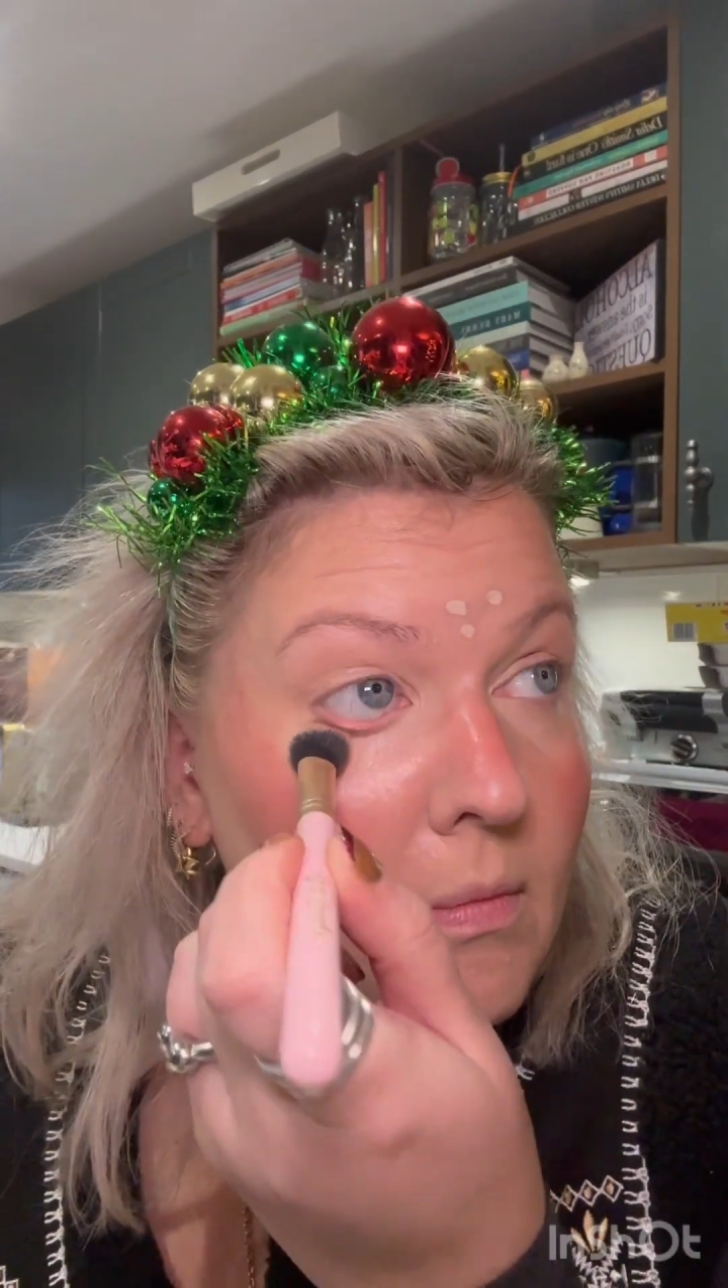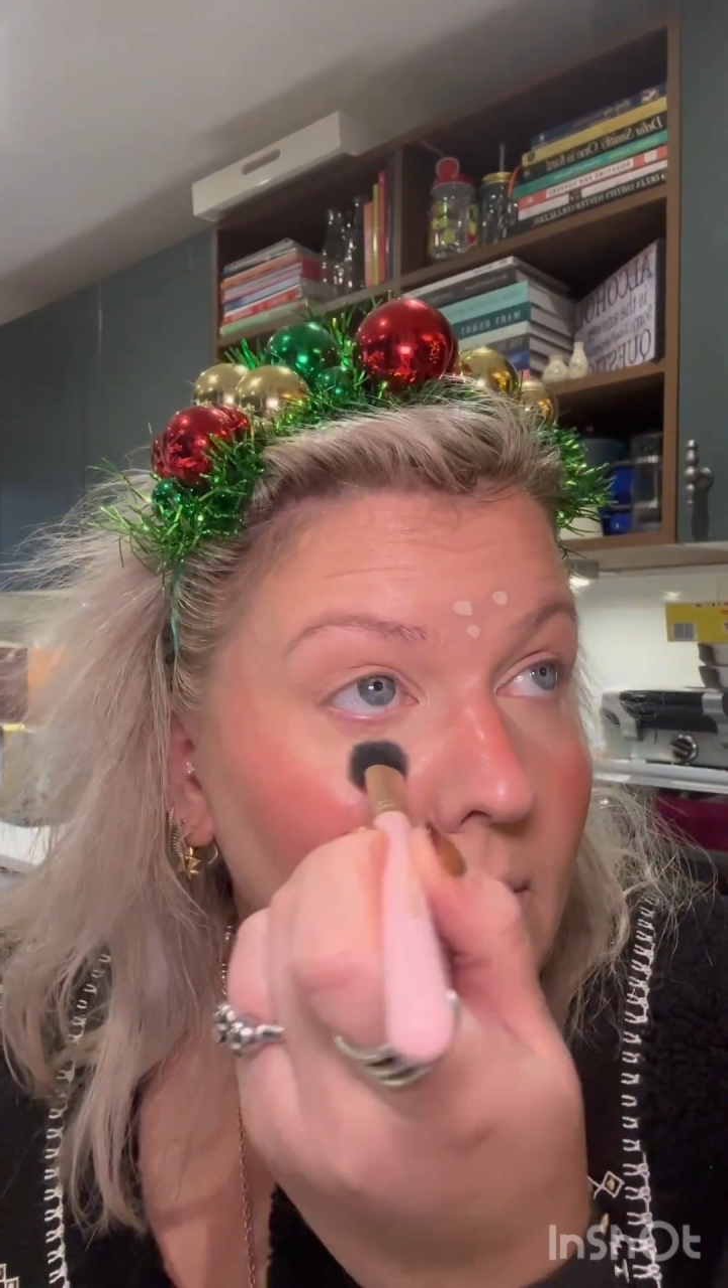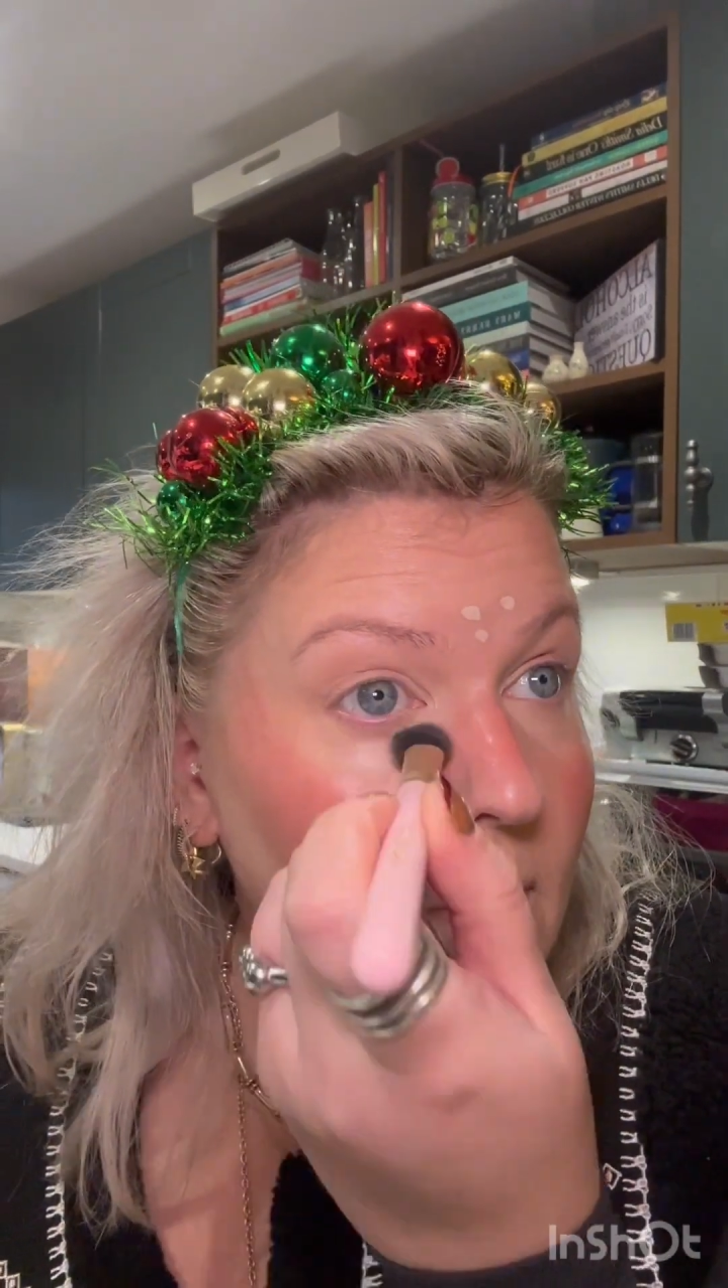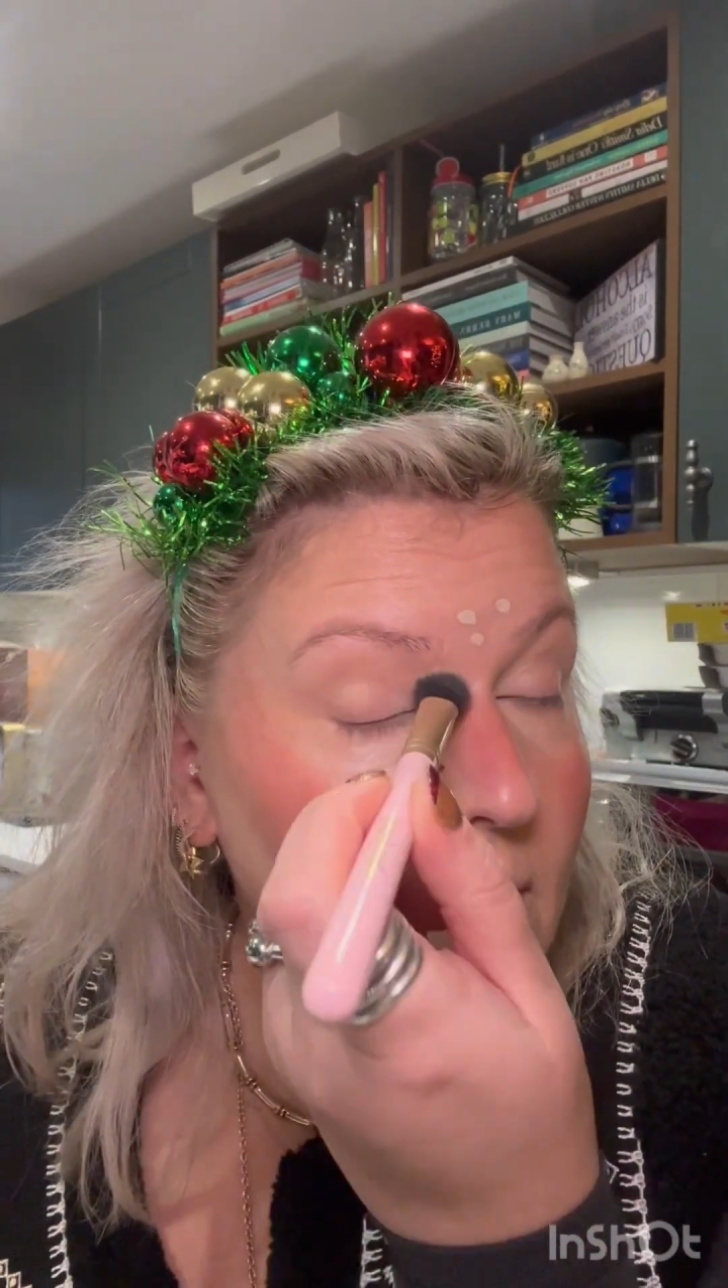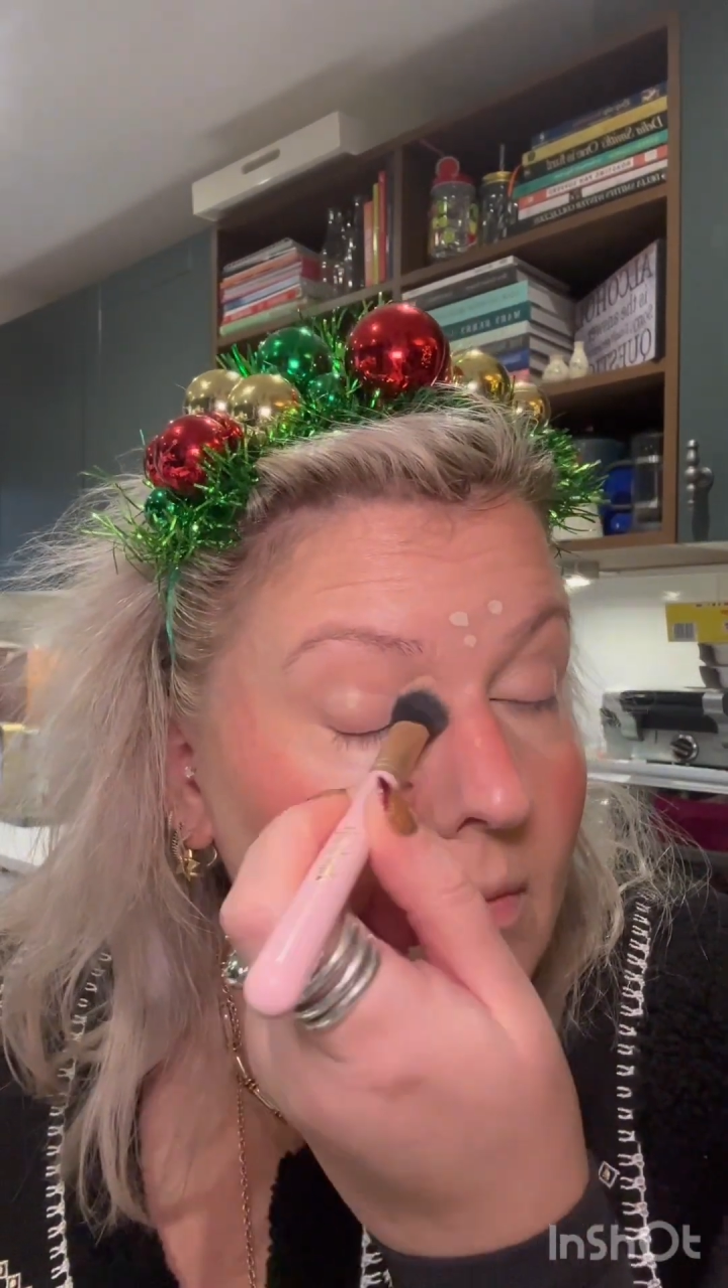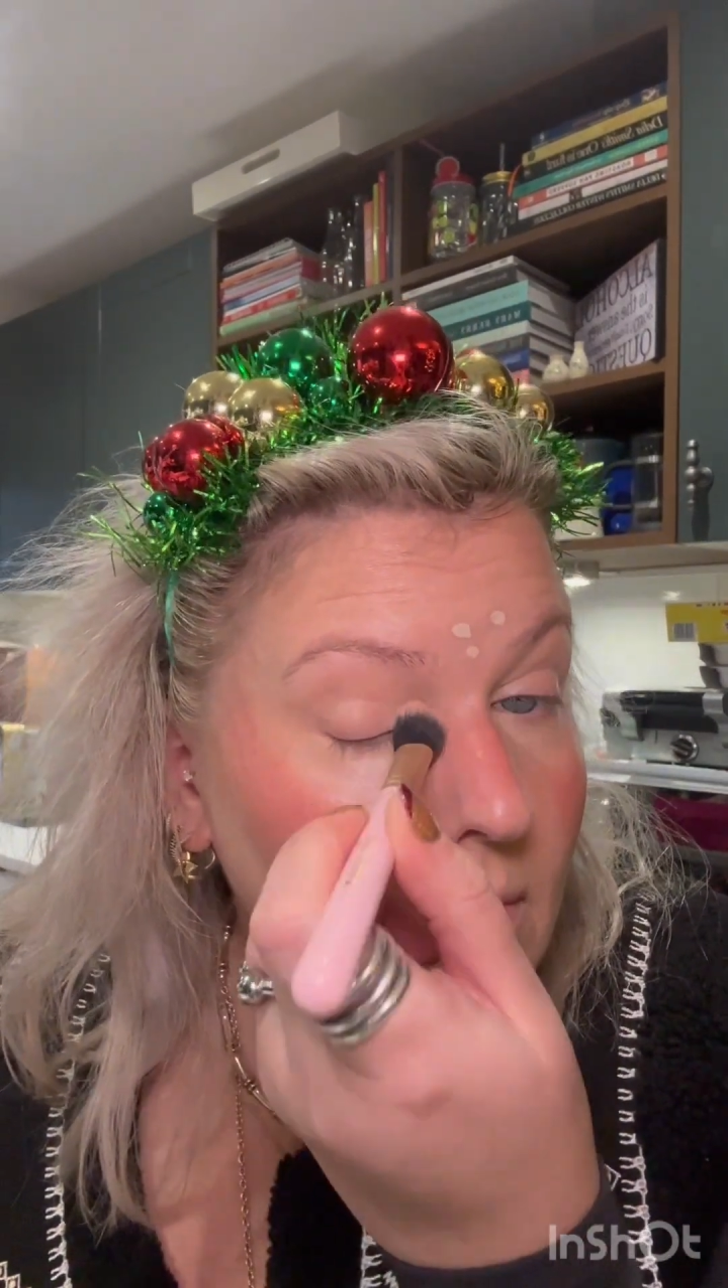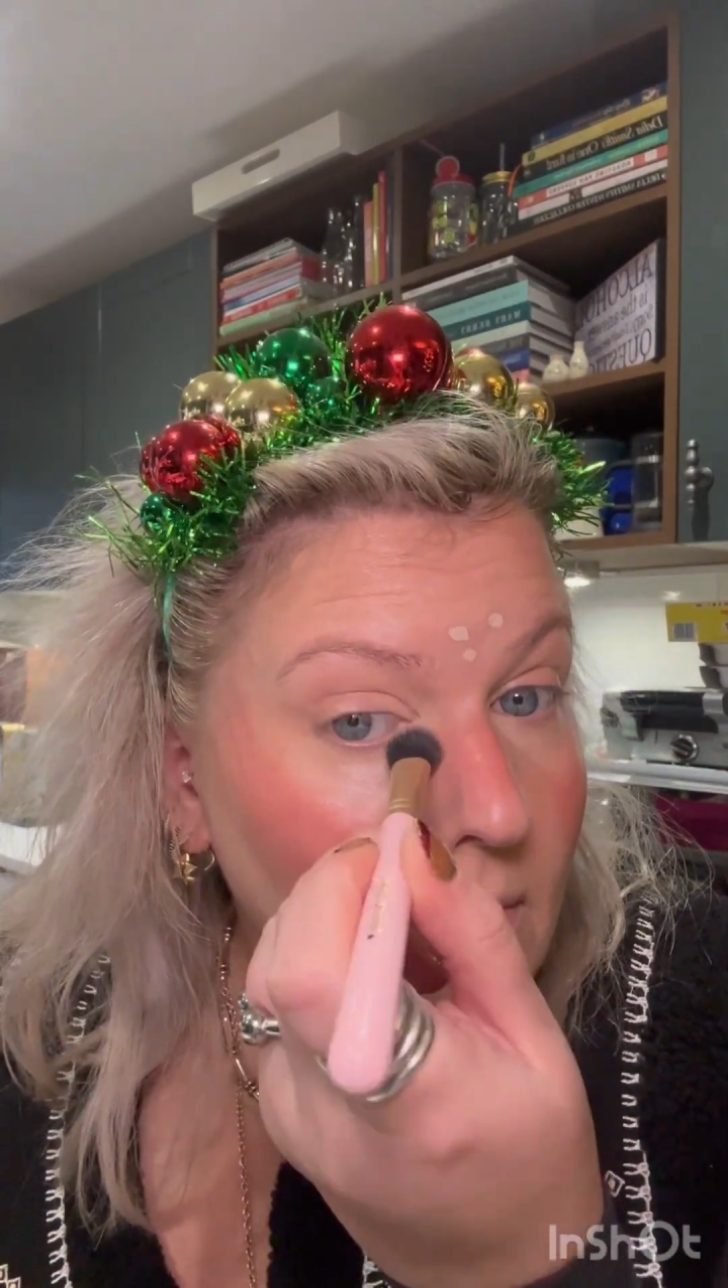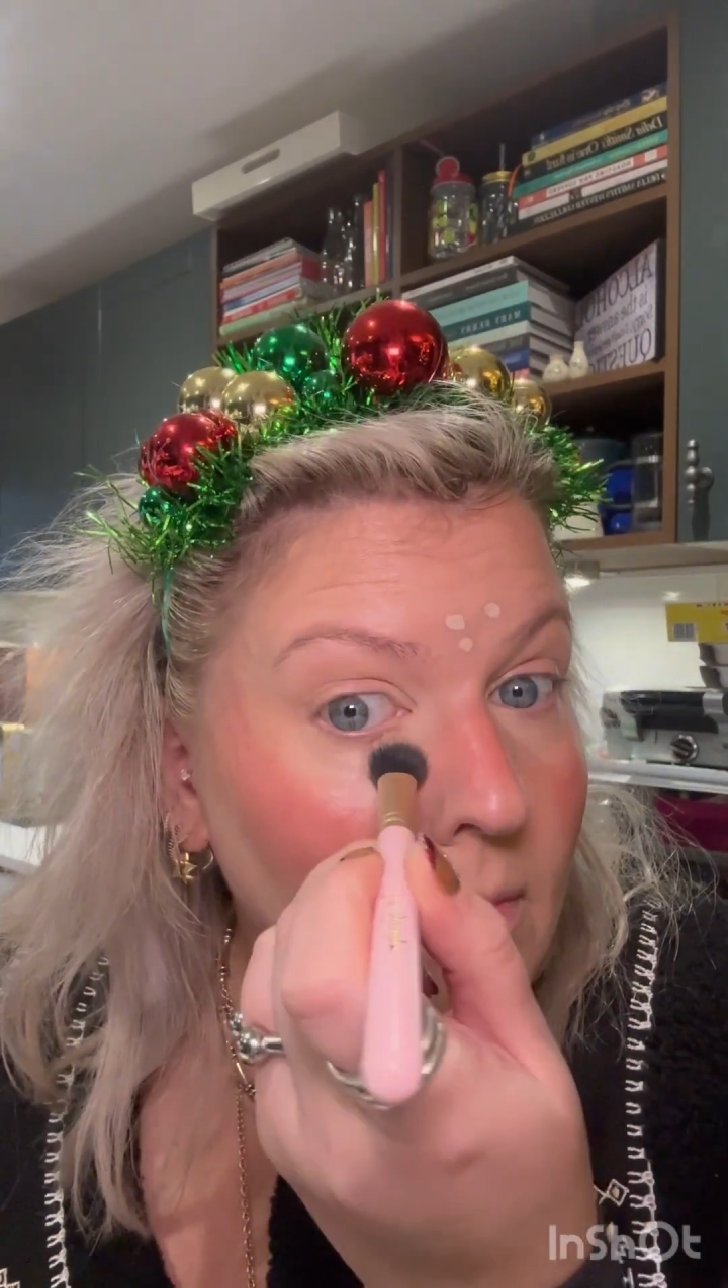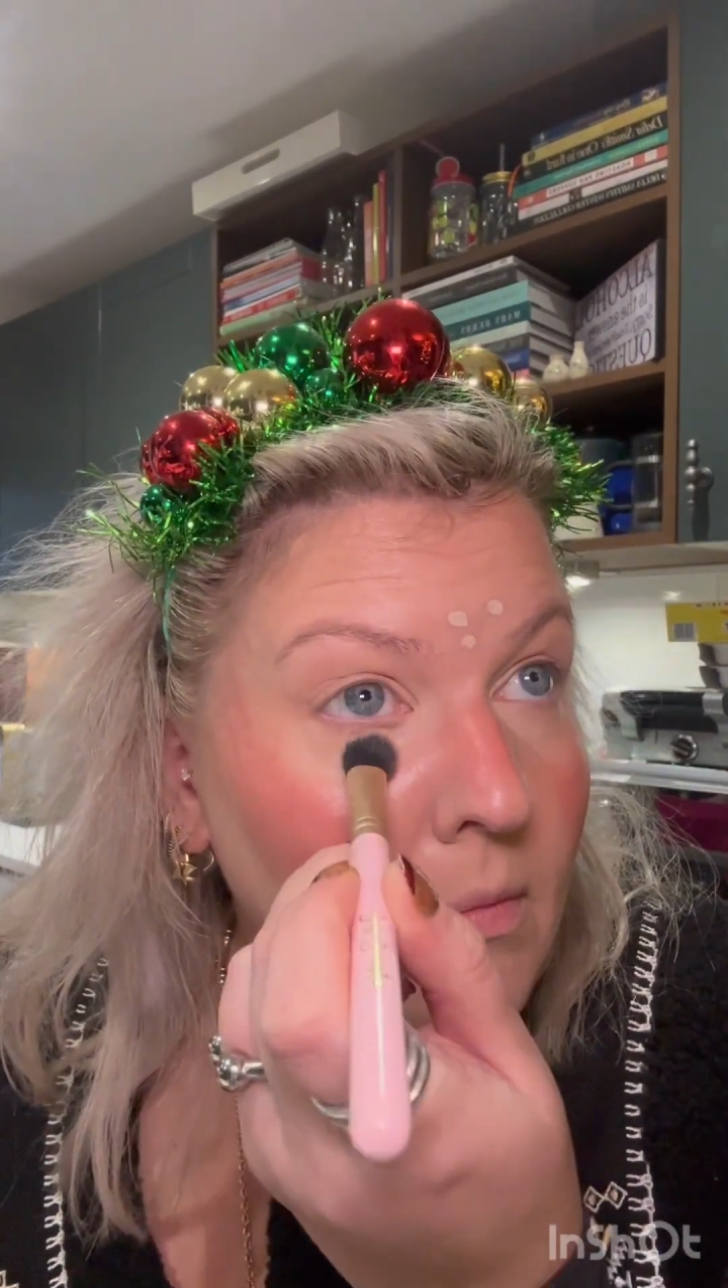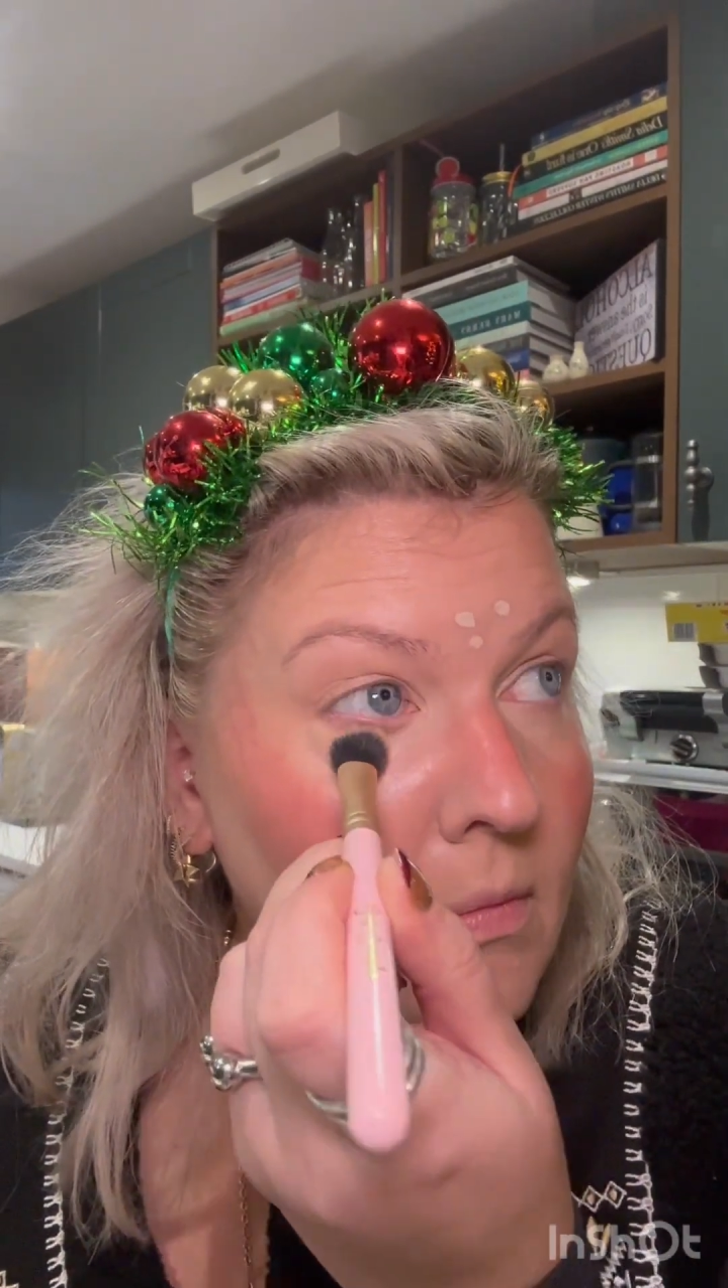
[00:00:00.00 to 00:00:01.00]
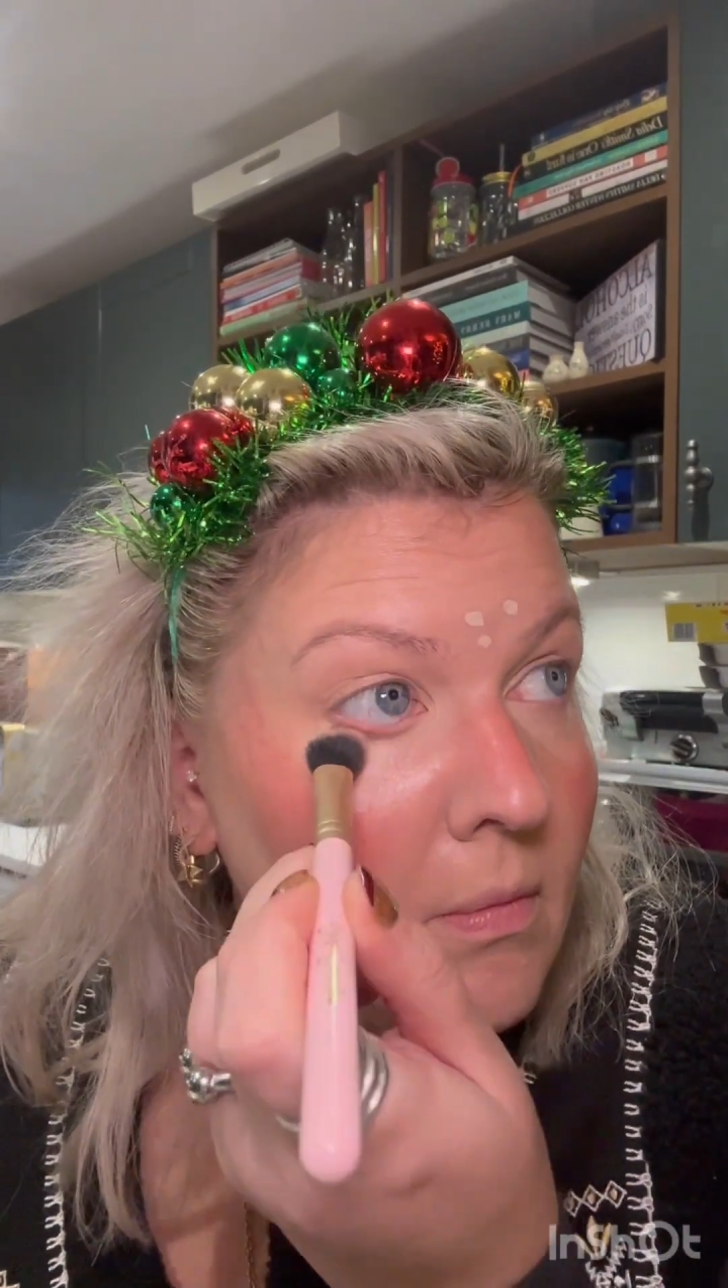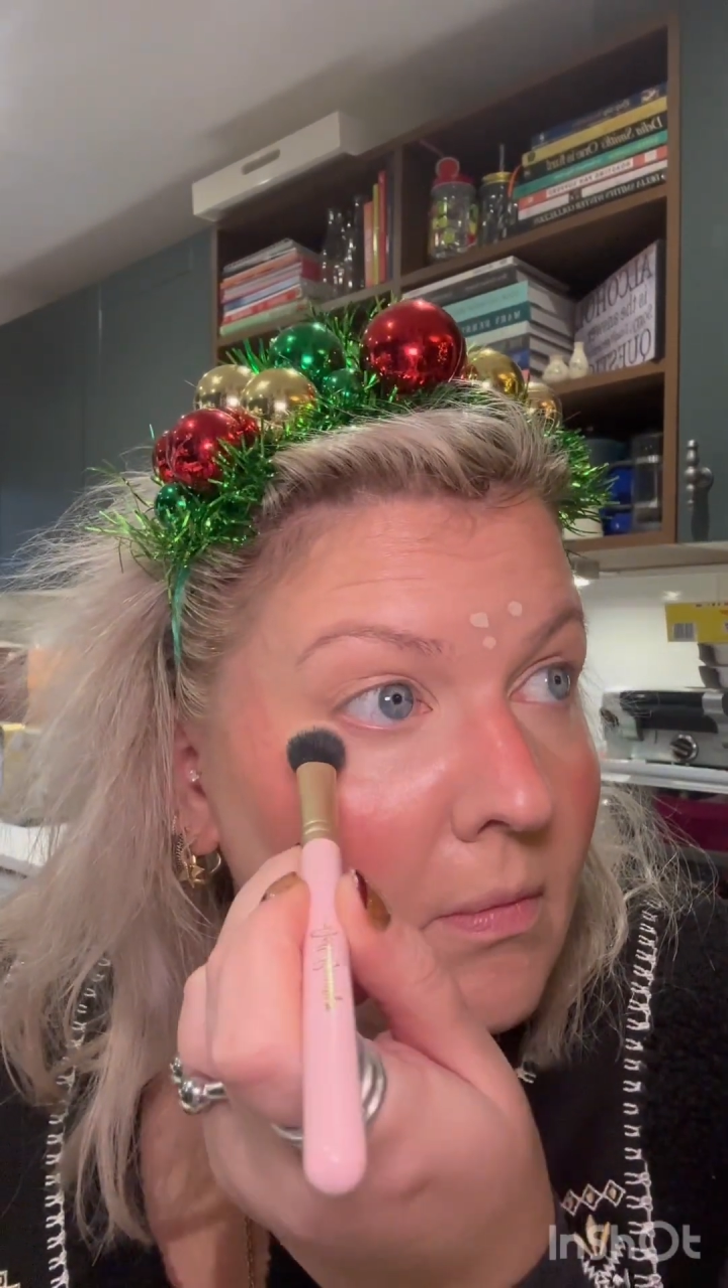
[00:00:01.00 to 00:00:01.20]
under my eyes